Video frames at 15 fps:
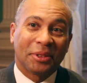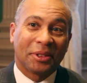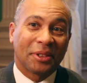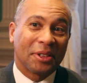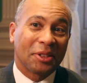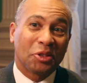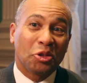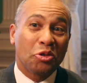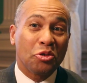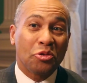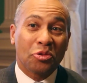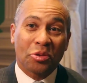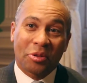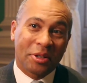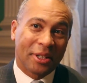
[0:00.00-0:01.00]
was an
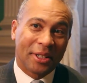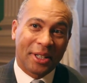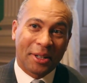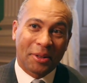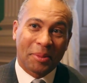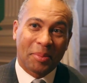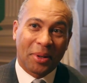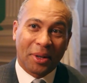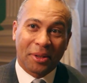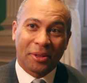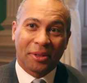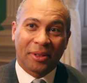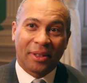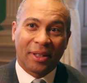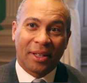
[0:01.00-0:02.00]
extraordinary
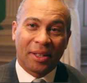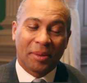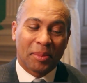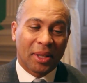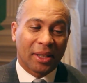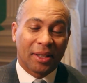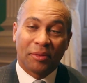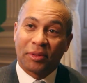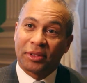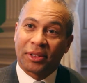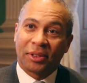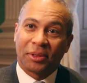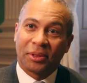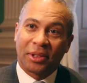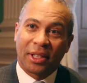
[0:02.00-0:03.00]
partner and a
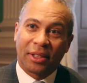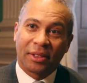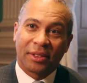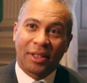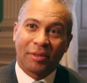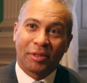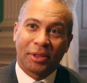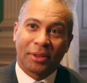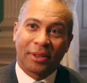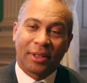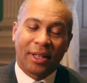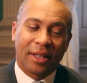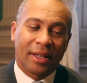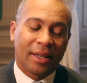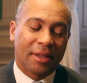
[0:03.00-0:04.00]
magnificent lieutenant governor,
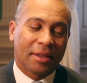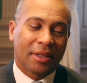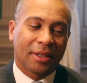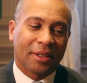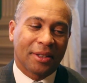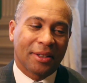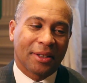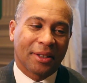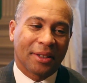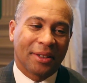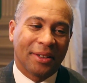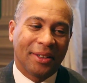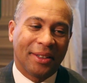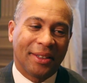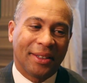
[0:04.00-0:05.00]
and I think,
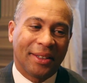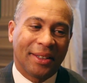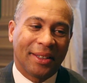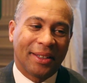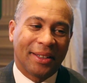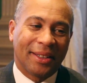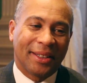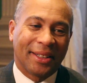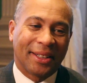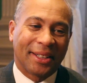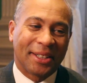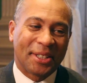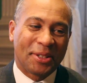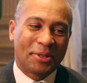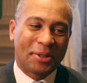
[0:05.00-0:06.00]

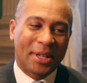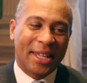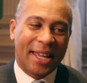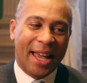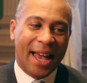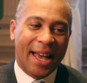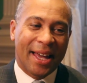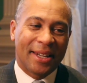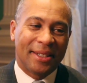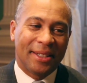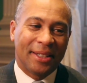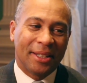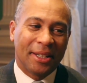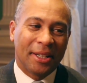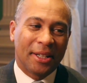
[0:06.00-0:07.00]
you know, he
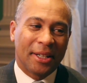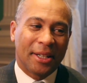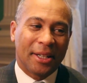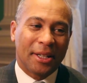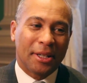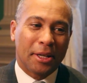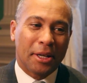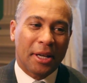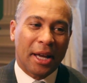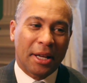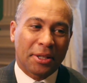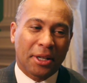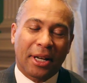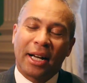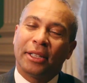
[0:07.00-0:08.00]
had,
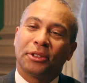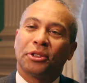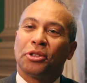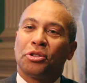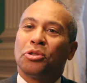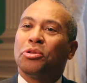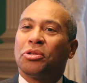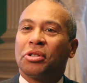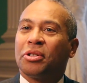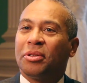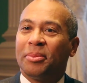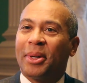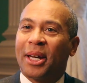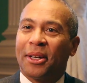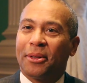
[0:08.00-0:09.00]
as a
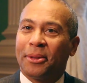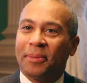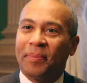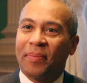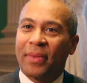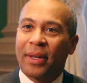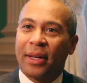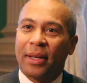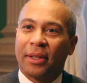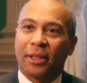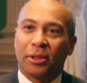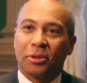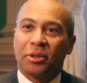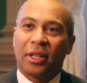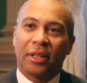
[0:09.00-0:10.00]
constitutional matter,
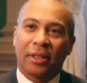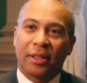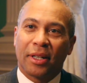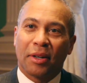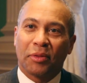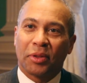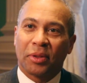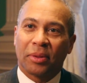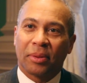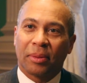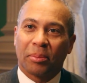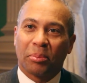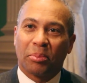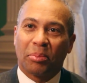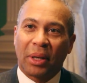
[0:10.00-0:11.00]
the lieutenant
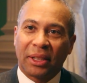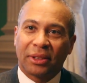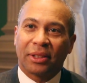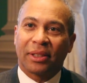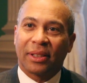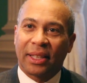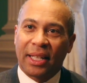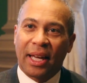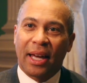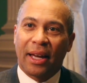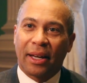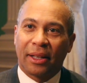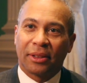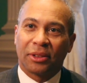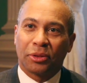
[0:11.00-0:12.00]
governor basically
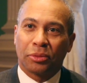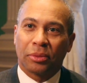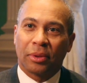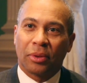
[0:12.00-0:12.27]
has